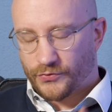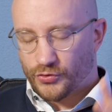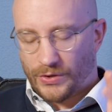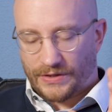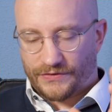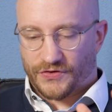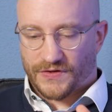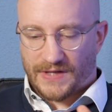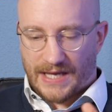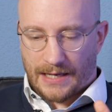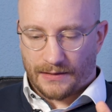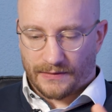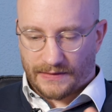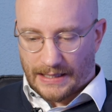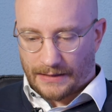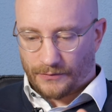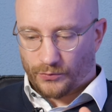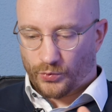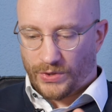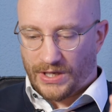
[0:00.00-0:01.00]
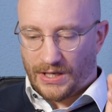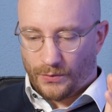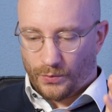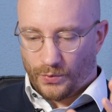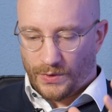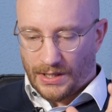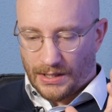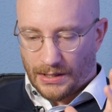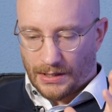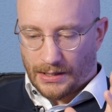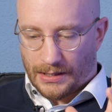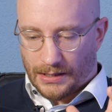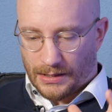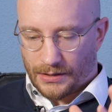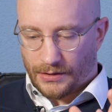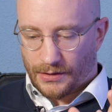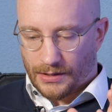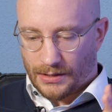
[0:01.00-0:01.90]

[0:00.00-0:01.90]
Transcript: to understand that we we are.